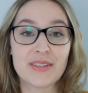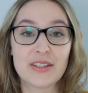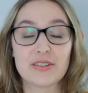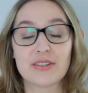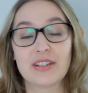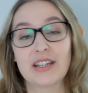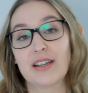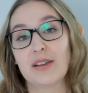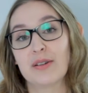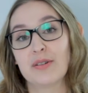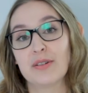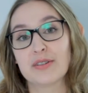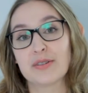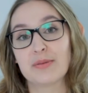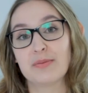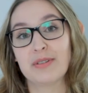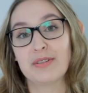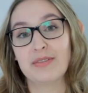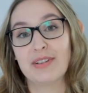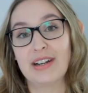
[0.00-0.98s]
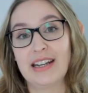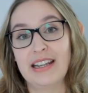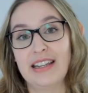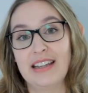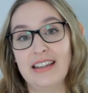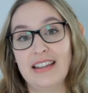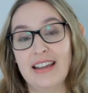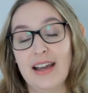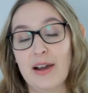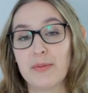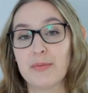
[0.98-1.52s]
So that can also be
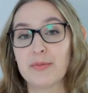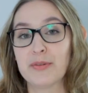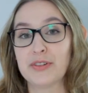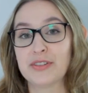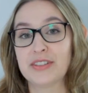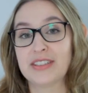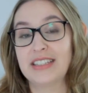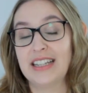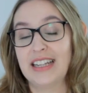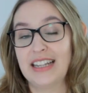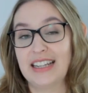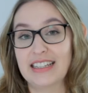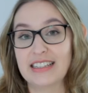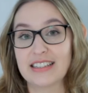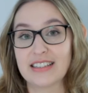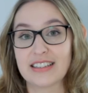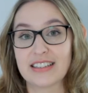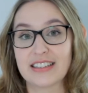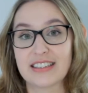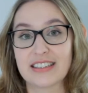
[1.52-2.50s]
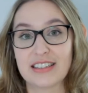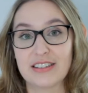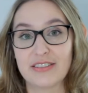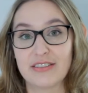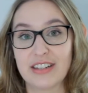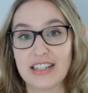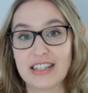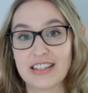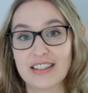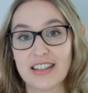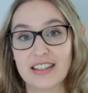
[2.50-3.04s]
really helpful to take into
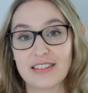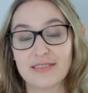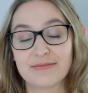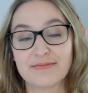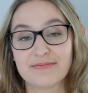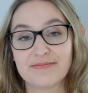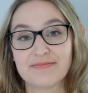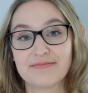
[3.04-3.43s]
consideration.